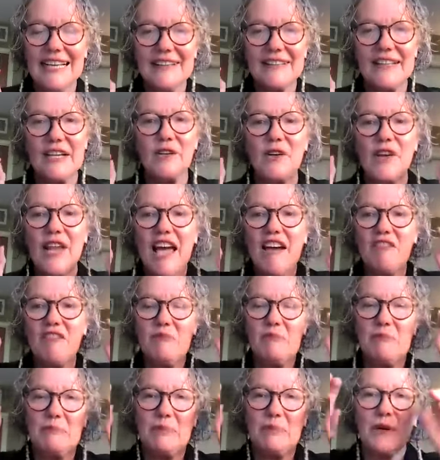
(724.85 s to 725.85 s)
They don't
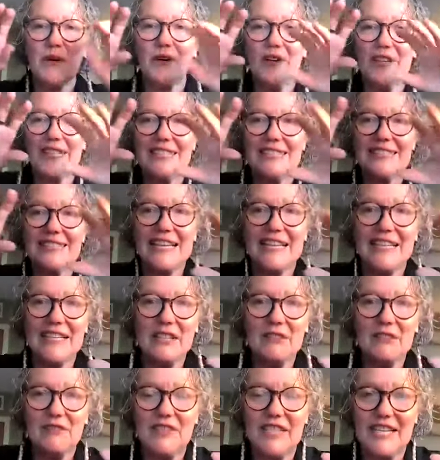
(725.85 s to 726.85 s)
have bird
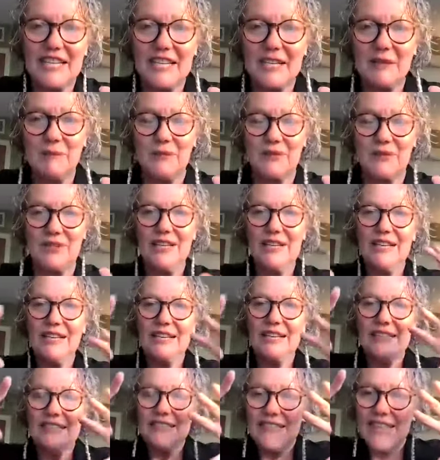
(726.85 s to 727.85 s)
executive teams.
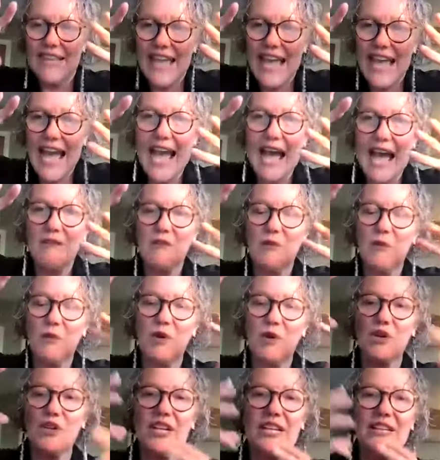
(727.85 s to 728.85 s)
They have
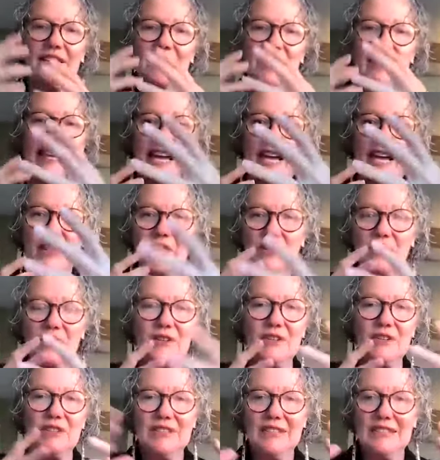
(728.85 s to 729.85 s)
working
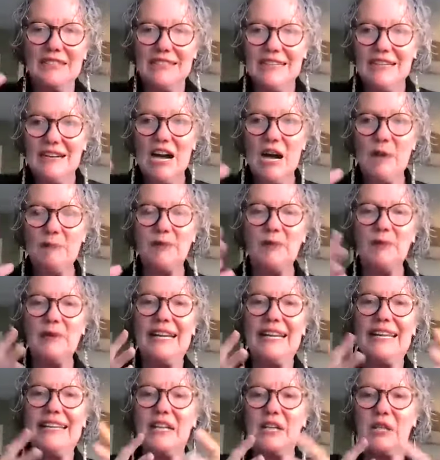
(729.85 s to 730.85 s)
together
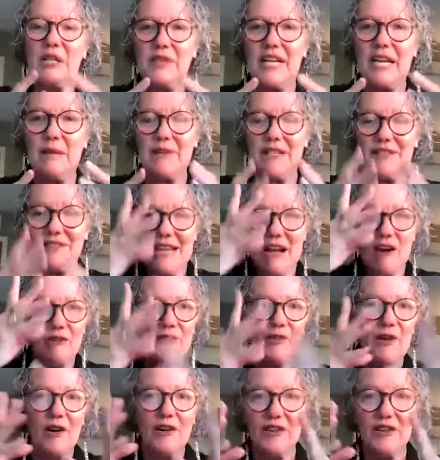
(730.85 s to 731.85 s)
operating agreements, how
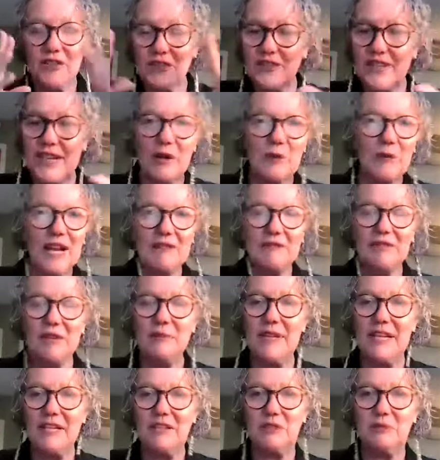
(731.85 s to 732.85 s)
far to stay away
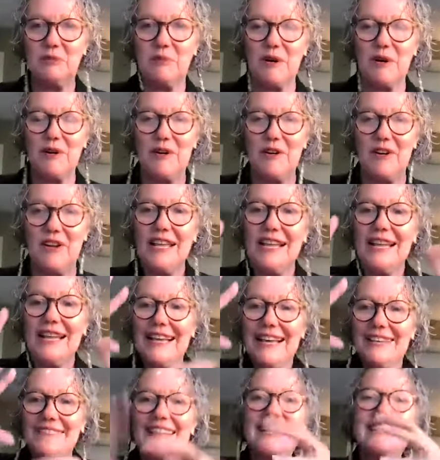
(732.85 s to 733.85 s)
from each bird,
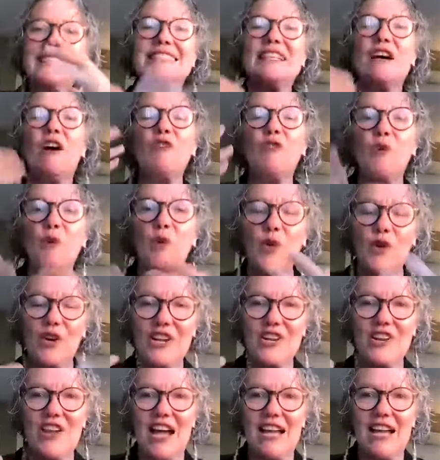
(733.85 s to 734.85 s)
and they self
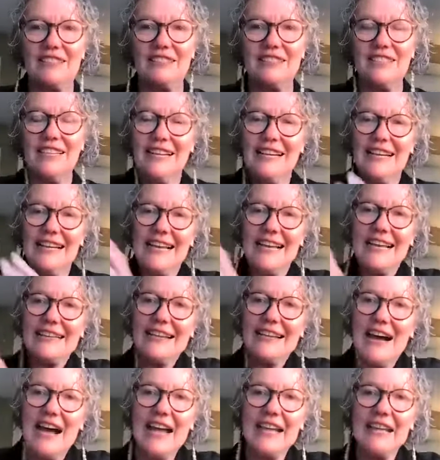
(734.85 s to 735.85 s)
organize.
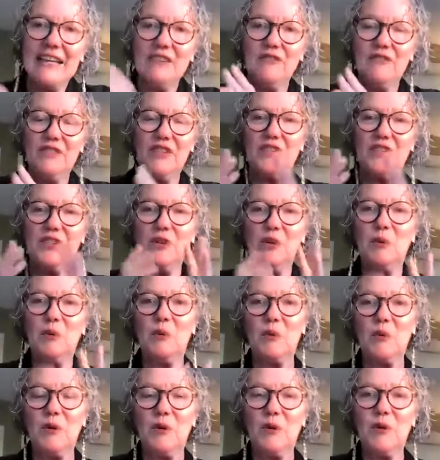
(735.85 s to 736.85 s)
And I envision a
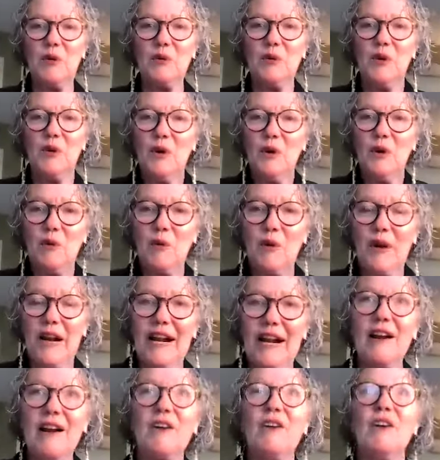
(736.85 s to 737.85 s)
world
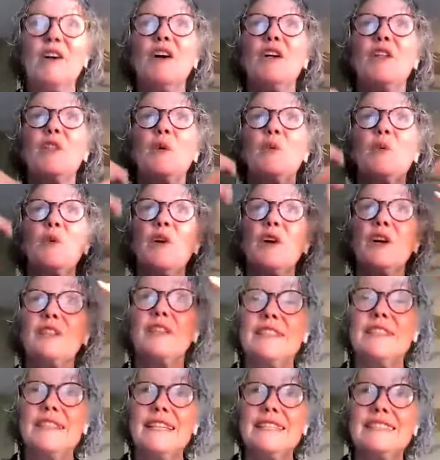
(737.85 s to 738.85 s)
where the work
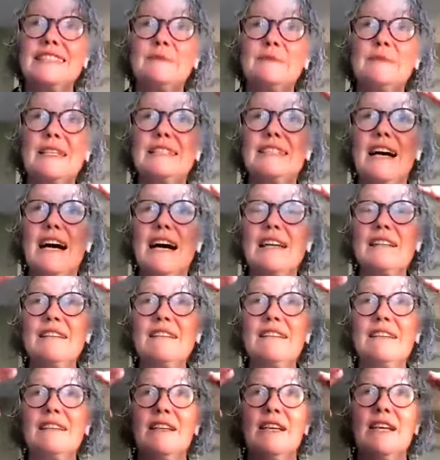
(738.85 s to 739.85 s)
that needs to be
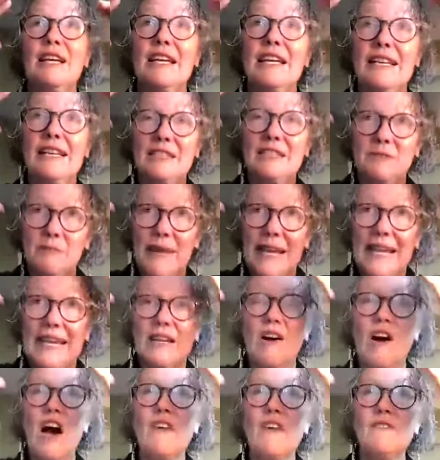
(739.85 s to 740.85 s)
done is made
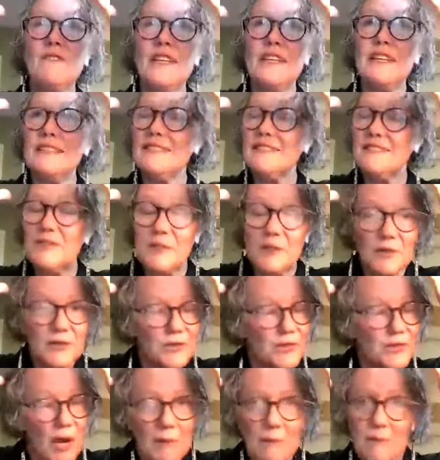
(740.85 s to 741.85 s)
obvious through
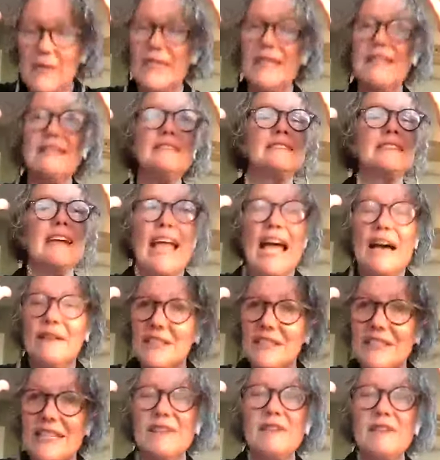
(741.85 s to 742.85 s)
some means I
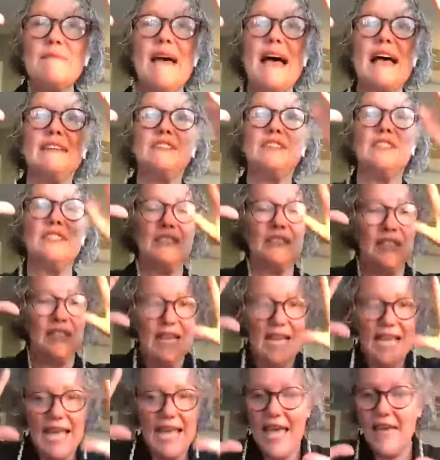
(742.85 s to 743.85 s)
haven't yet imagined,
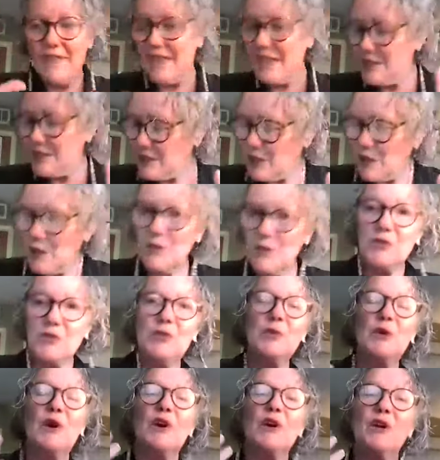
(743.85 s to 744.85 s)
and that those
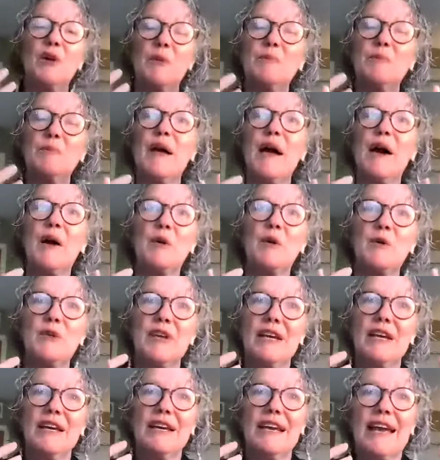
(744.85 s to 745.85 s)
who are
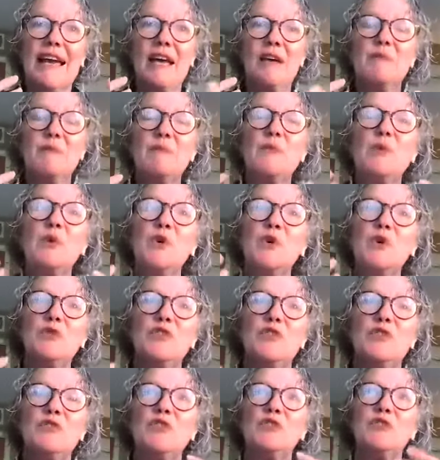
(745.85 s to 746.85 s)
compelled and
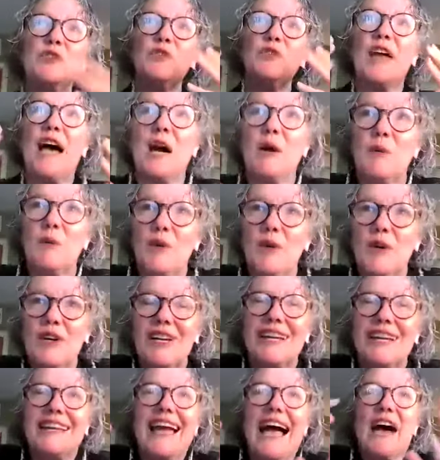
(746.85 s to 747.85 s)
moved to do that
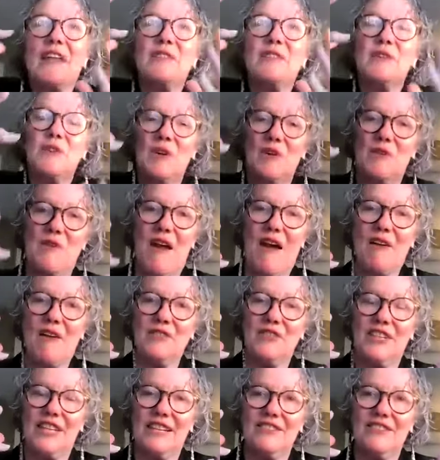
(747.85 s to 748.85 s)
work gather
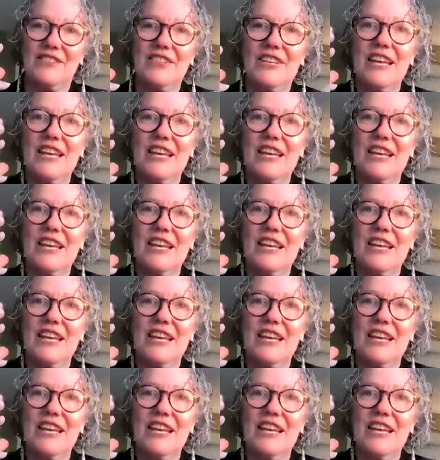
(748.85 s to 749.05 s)
around it.